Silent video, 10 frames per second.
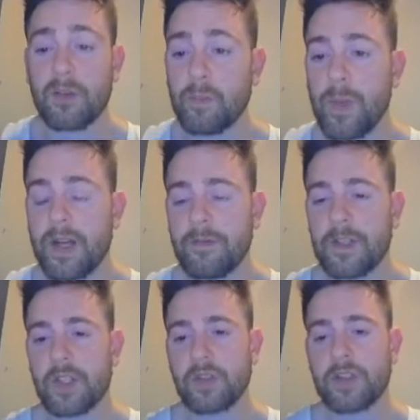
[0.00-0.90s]

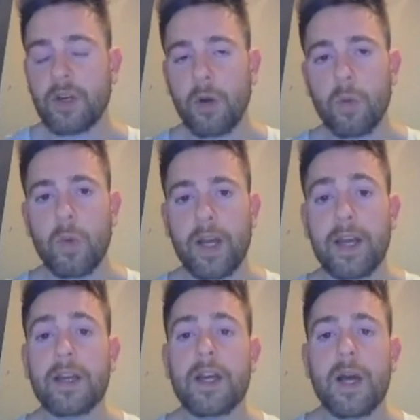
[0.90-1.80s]
beneficial in their own
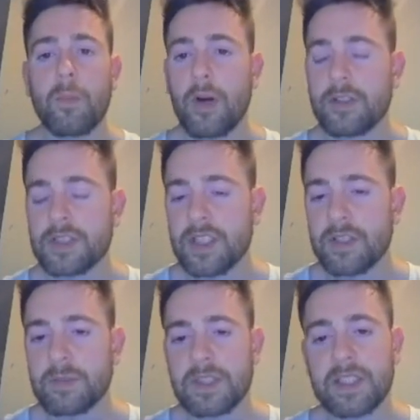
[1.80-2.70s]
way. Paul J.
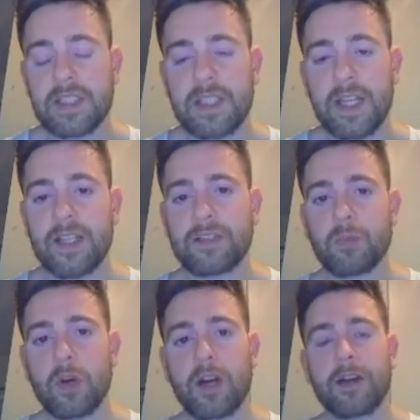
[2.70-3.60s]
Lipsky is
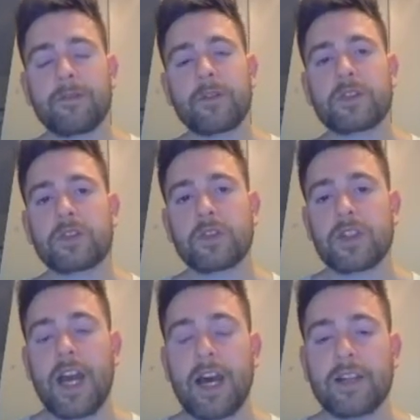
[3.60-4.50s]
where I first learned
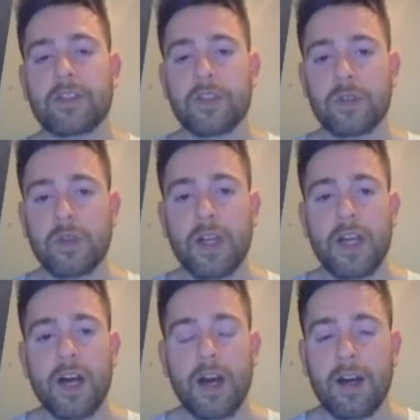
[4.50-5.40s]
how to do
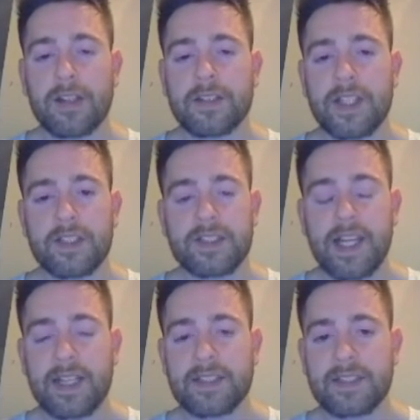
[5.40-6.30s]
sales
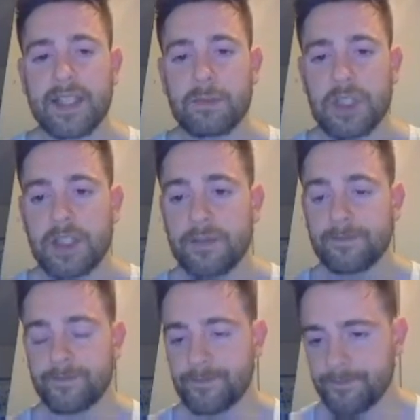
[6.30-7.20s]
tax exemption.
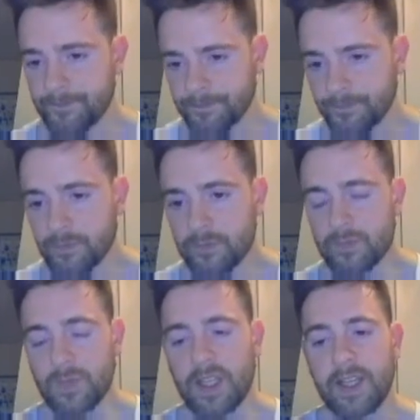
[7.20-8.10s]

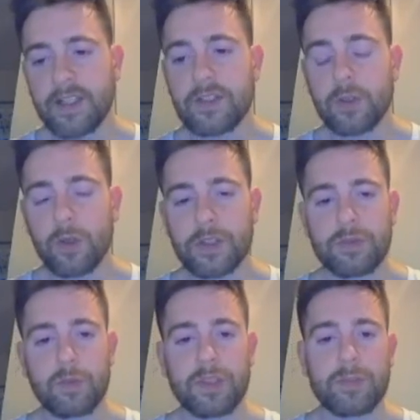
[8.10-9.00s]
His
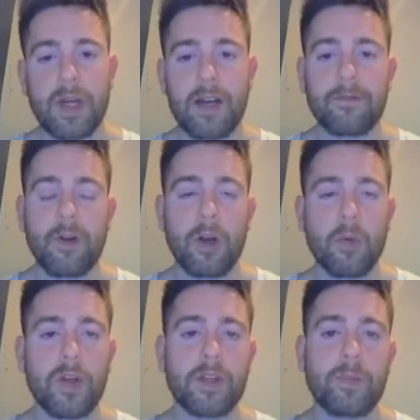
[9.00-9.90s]
course was by far
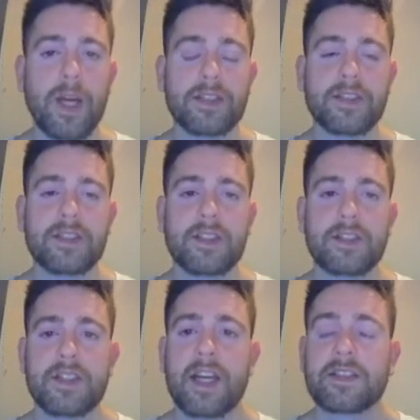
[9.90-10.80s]
one of the best at
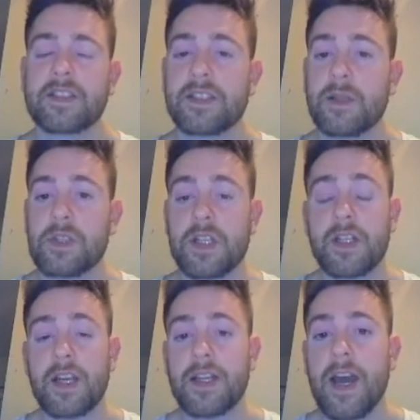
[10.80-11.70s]
sales tax exemption,
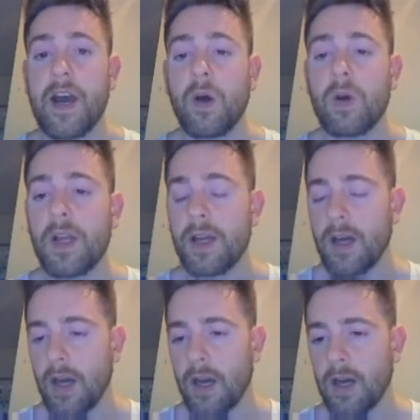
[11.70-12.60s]
and now
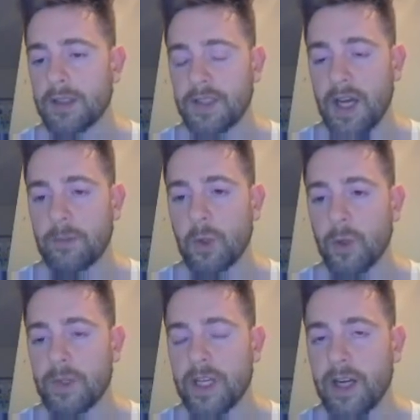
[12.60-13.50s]
Tom
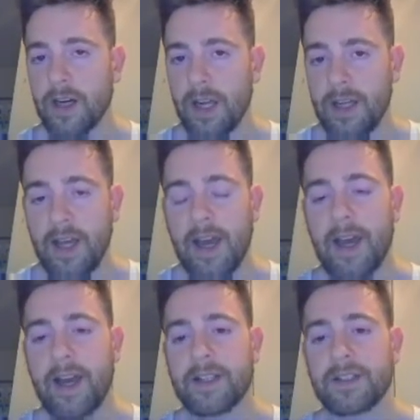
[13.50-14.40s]
Comiers
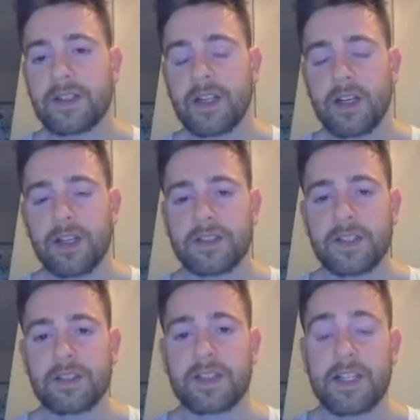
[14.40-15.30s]
has a
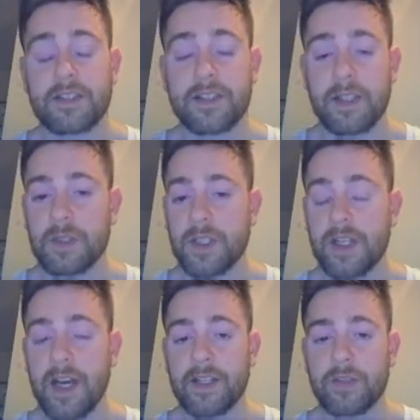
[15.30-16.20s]
sales tax exemption
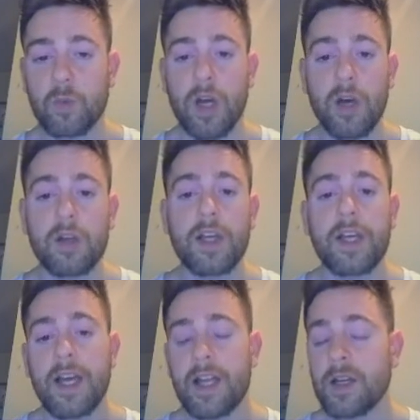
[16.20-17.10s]
guide as well,
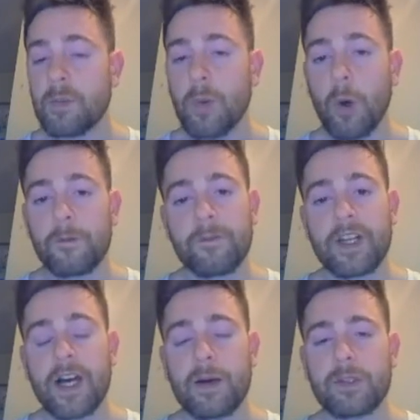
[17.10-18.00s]
and they're both
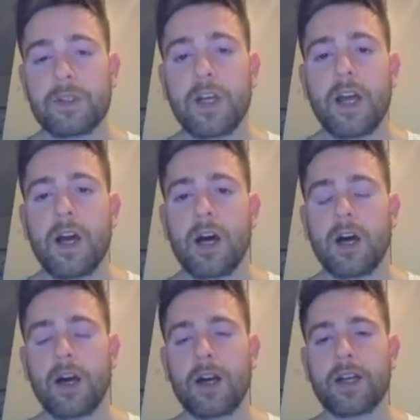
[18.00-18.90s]
phenomenal.
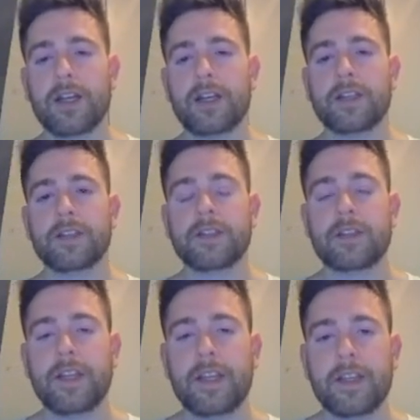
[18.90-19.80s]
And
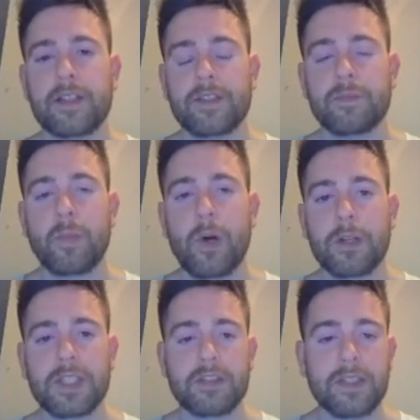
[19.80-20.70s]
in Paul
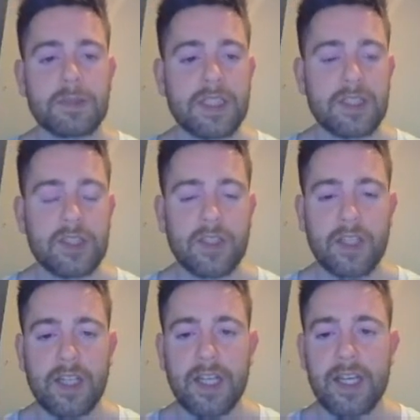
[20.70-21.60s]
J. Lipsky's, you're
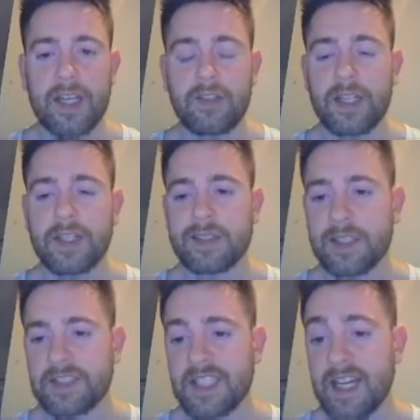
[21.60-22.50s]
going to get
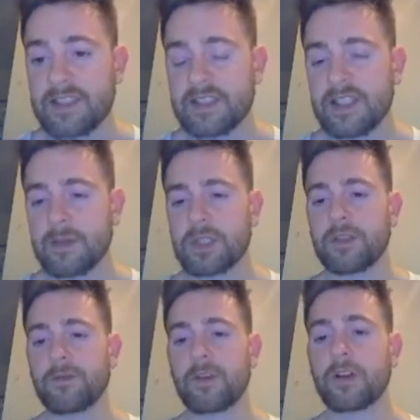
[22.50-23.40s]
sales tax
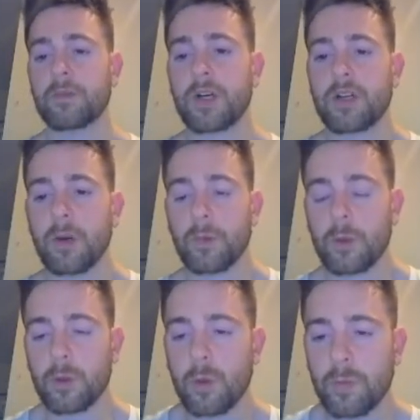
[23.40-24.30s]
exemption from a couple
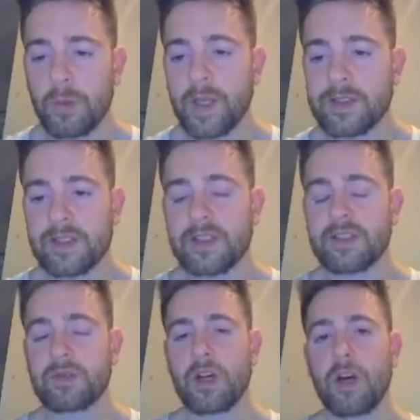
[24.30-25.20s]
of cool
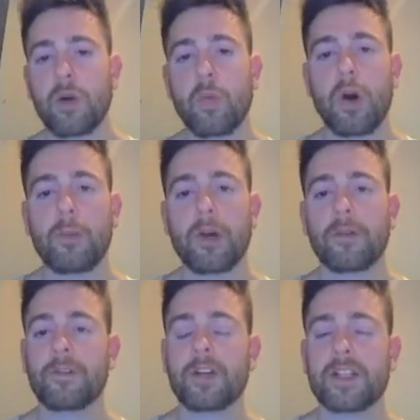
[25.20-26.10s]
places,
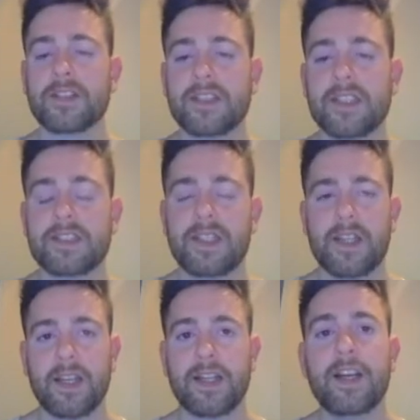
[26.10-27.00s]
Walmart for instance, and
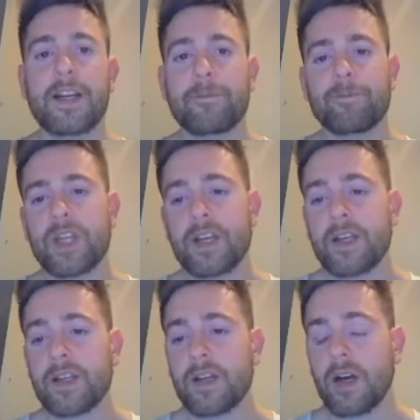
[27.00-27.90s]
then
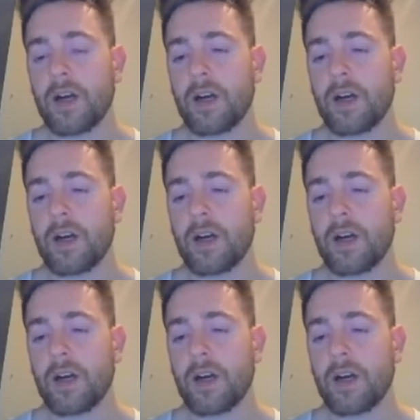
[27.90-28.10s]
in